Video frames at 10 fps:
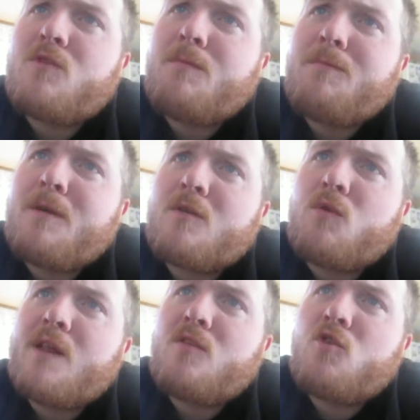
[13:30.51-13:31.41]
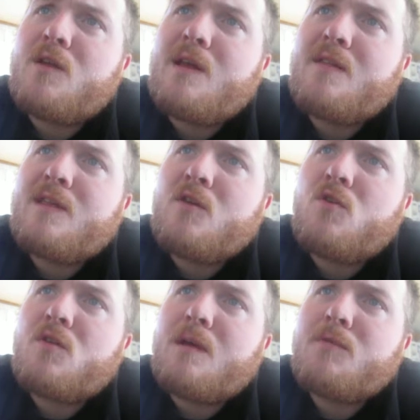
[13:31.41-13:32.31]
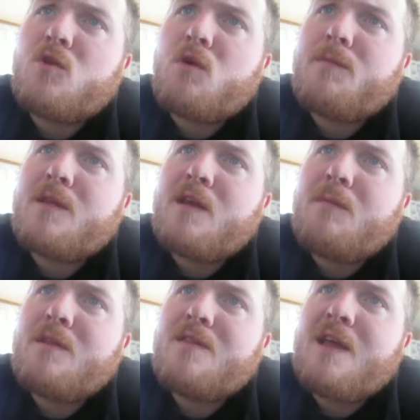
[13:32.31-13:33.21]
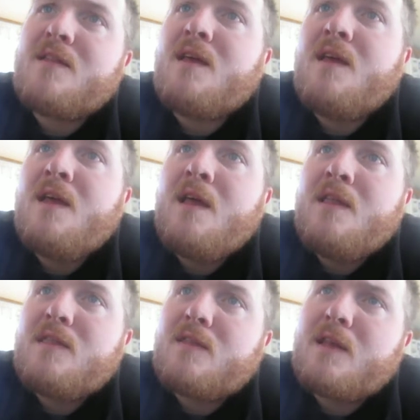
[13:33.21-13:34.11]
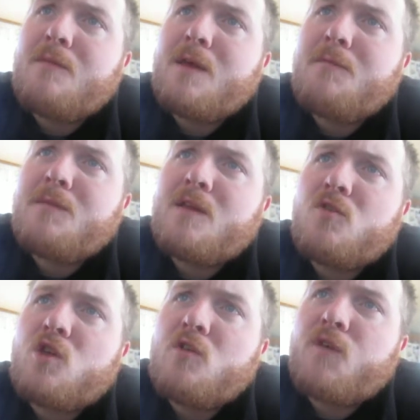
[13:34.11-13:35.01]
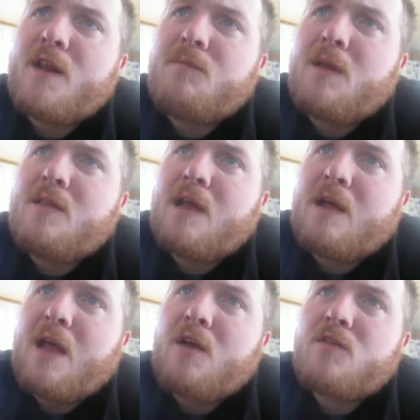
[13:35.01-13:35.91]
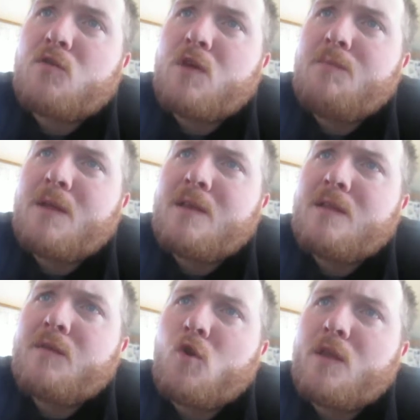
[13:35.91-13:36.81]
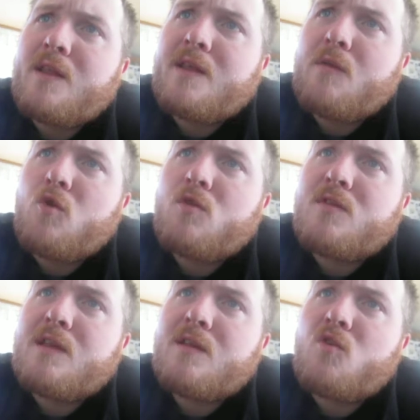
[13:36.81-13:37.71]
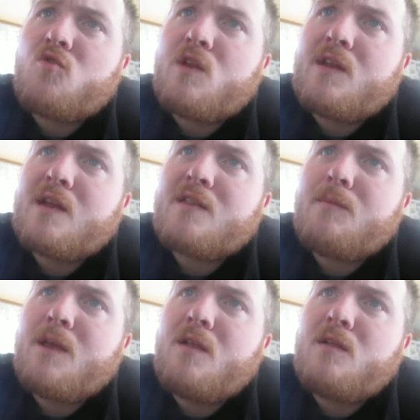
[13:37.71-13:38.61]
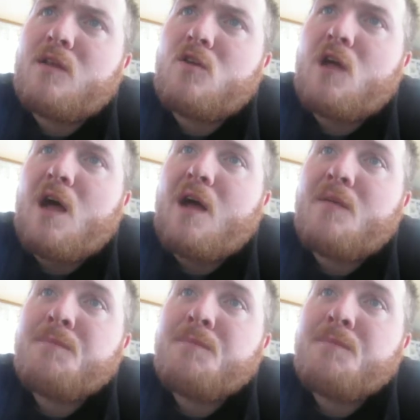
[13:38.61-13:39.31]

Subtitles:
to be picked within 30 days, Senator Thompson and Representative Hammond said. The Senate made the change Friday and the House agreed Monday, leaving only the governor's signature to enact the bill into law.